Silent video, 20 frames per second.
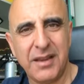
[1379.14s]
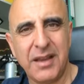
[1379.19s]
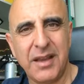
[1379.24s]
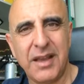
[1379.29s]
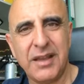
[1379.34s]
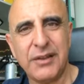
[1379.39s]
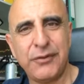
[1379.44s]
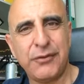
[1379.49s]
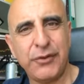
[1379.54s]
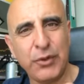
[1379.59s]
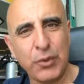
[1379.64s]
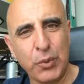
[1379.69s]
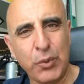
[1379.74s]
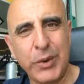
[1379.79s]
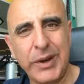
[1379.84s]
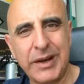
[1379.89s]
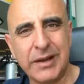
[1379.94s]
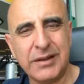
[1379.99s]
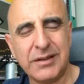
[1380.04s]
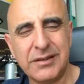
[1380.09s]
And if you
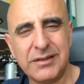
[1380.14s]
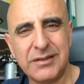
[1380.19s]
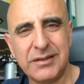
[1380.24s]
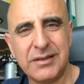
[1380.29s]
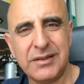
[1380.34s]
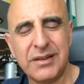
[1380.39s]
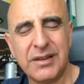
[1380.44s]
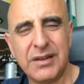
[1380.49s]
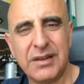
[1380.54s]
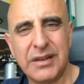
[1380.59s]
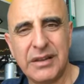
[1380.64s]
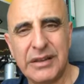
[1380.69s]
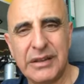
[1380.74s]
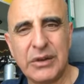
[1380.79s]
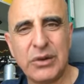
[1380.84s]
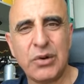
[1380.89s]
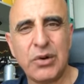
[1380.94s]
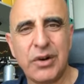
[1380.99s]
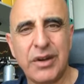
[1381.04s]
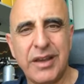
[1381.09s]
will, you're
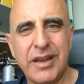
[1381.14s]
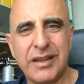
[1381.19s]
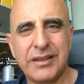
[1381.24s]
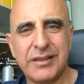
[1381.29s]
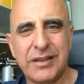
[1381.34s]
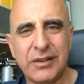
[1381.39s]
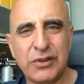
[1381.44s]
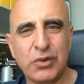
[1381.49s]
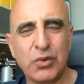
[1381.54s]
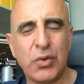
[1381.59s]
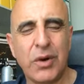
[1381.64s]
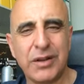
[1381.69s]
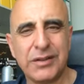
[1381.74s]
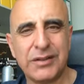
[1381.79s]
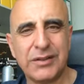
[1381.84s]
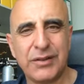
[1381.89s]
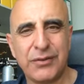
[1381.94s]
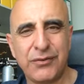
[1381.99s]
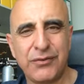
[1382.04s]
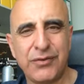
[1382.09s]
going to get a two hundred